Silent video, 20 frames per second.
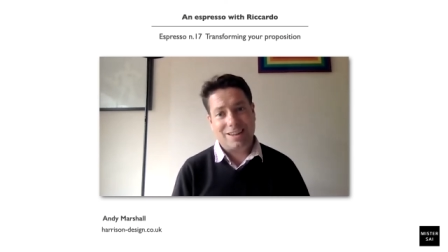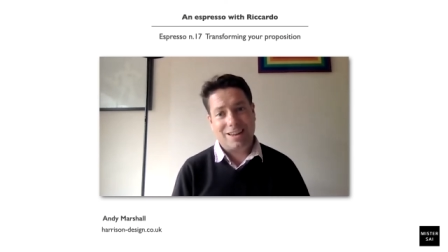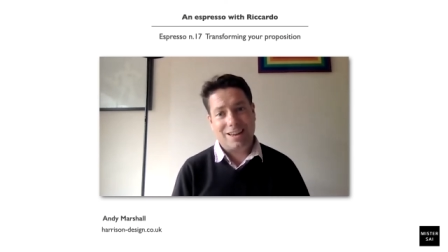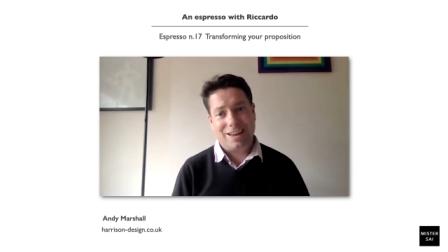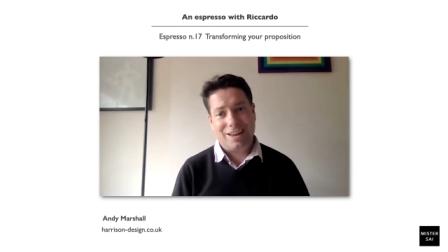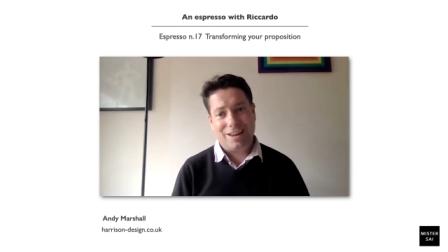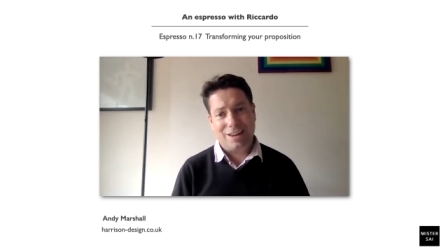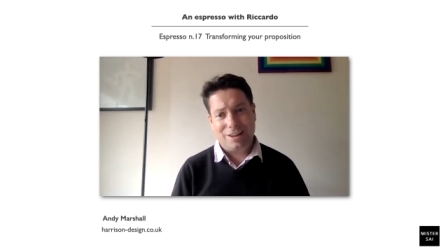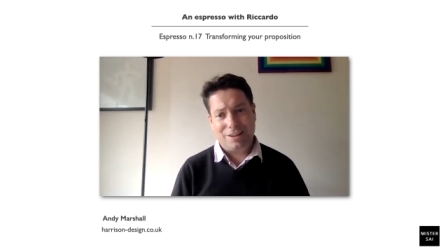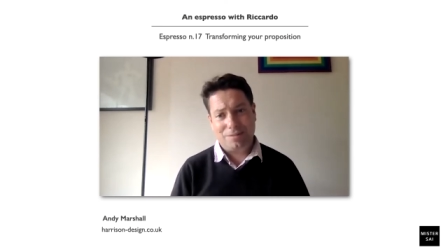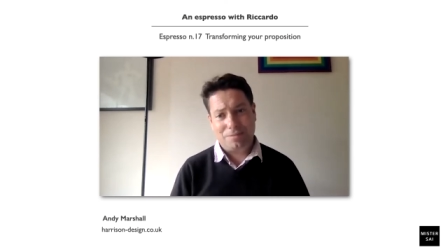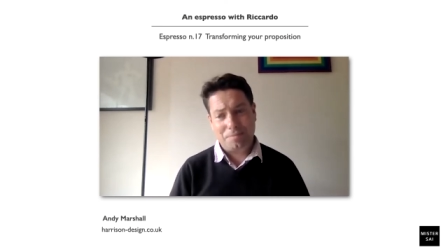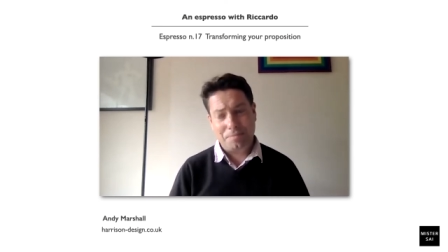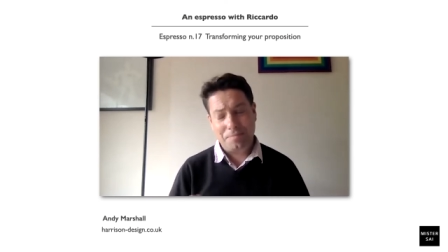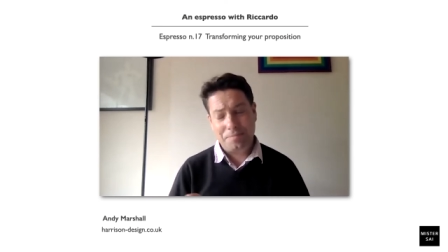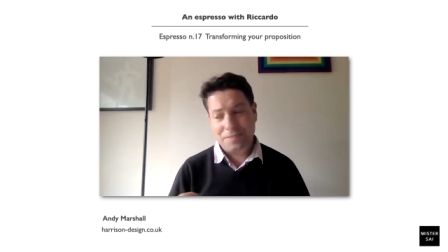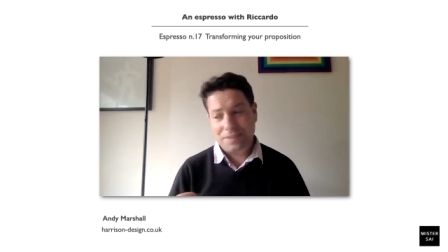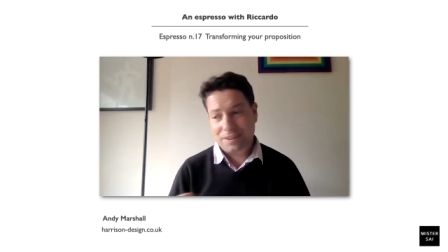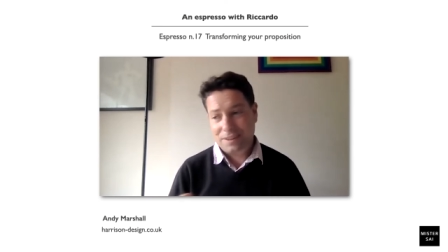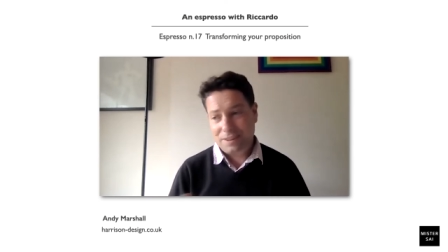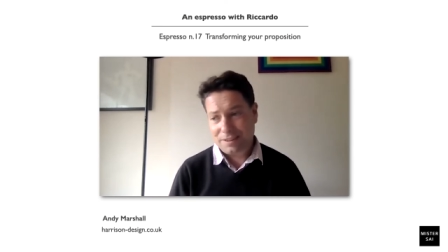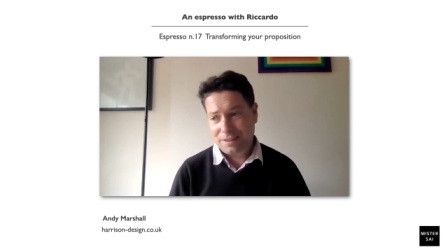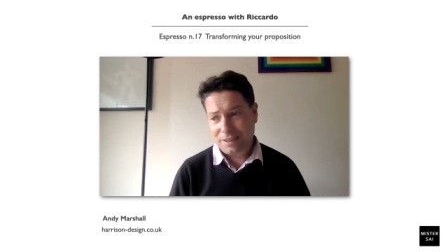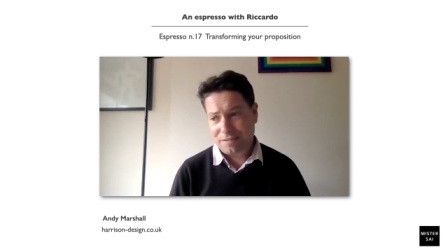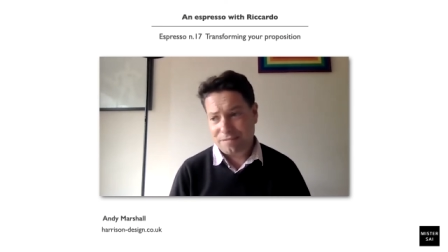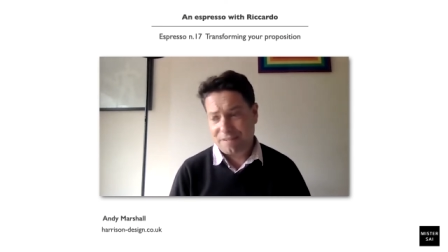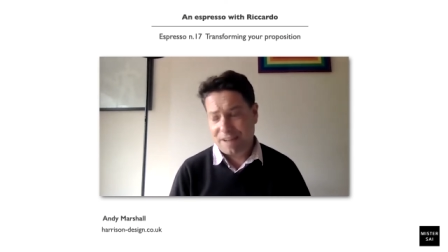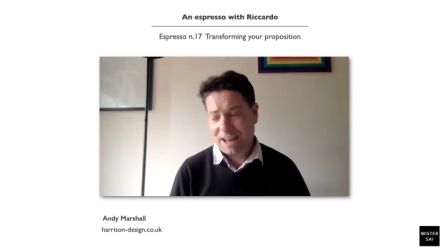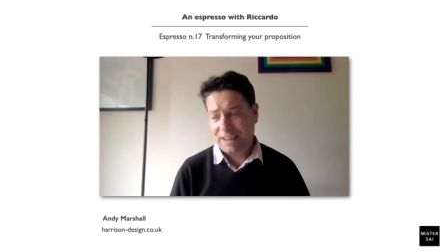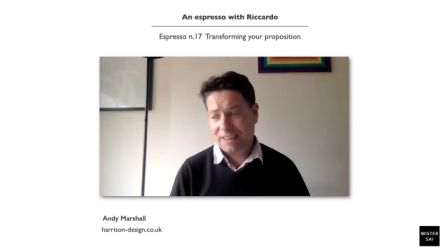The
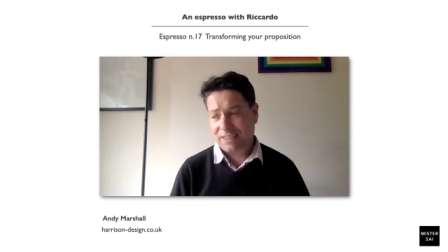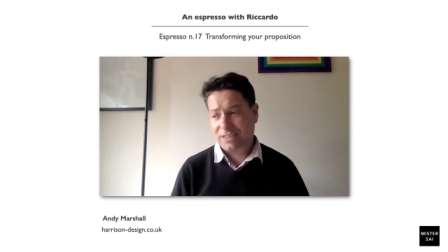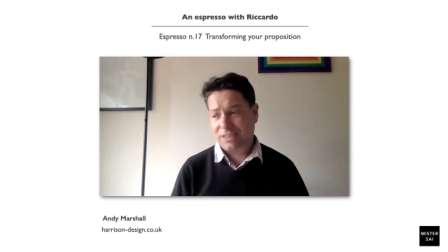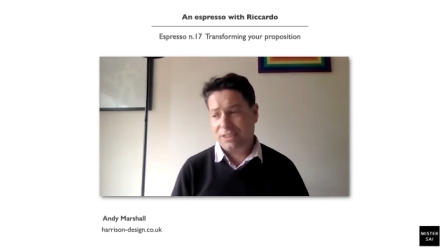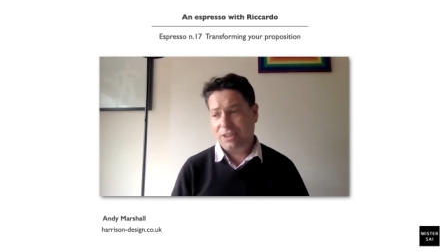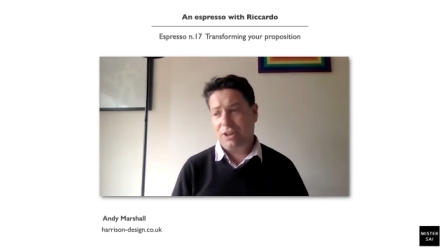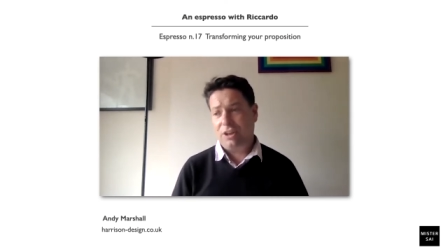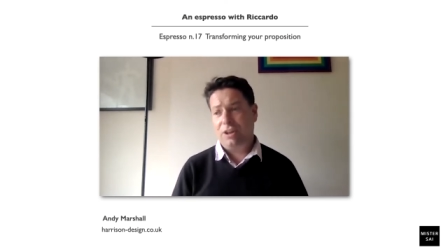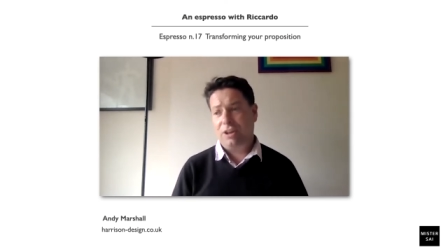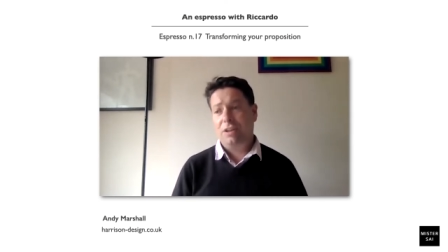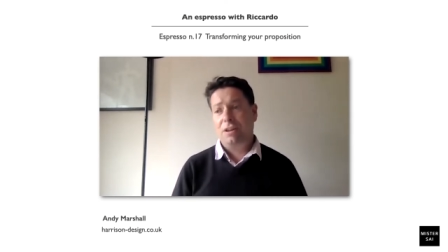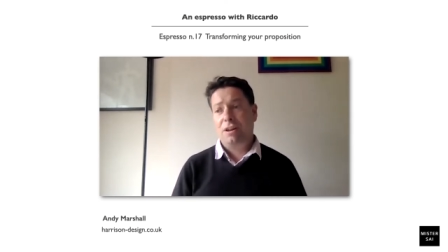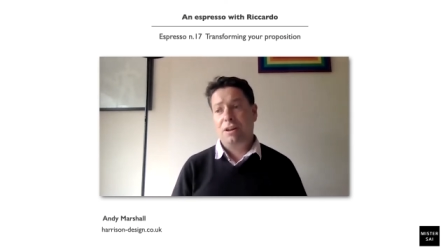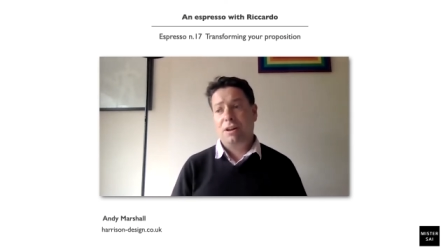fact that